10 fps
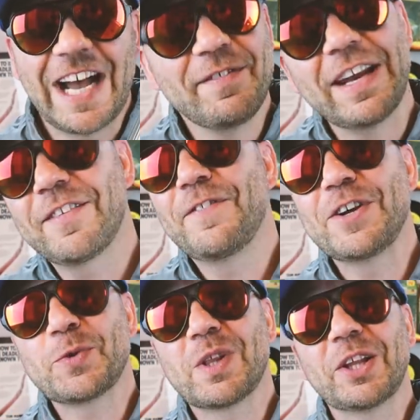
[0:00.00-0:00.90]
I've never
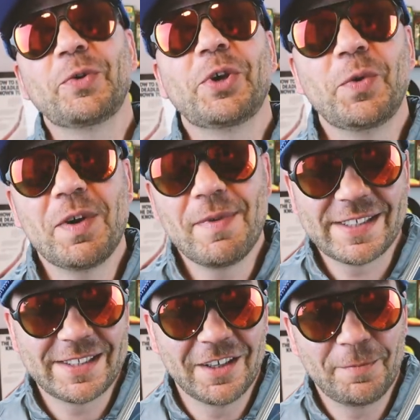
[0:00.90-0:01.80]
fished with a Lil Huey
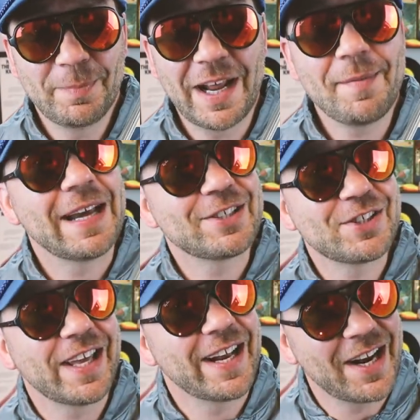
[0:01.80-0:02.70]
myself, but I'm
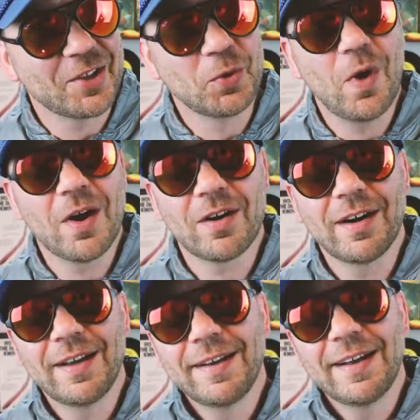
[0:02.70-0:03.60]
anxious to get out on the
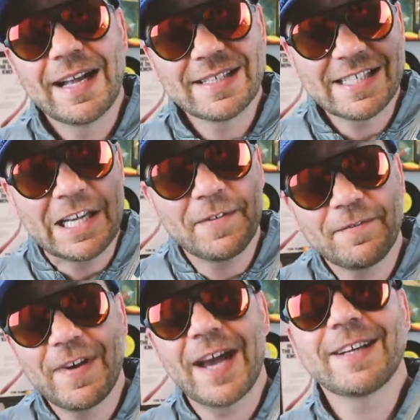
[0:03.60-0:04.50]
water and see if
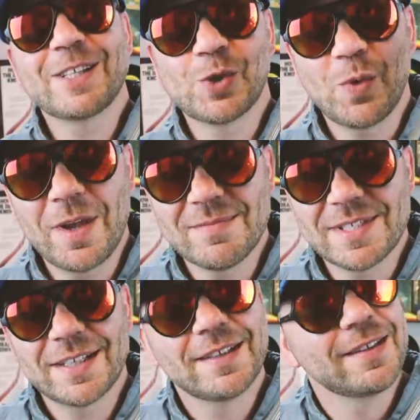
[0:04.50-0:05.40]
in fact it
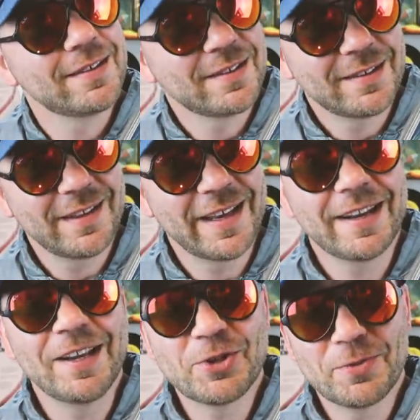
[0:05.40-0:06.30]
swims
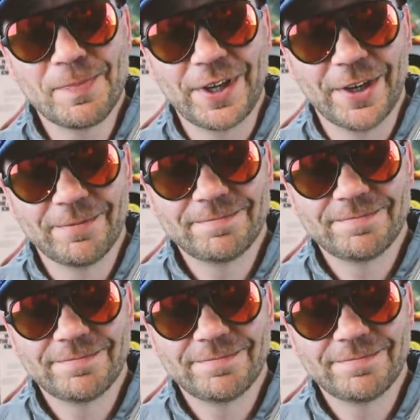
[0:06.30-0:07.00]
like an injured minnow.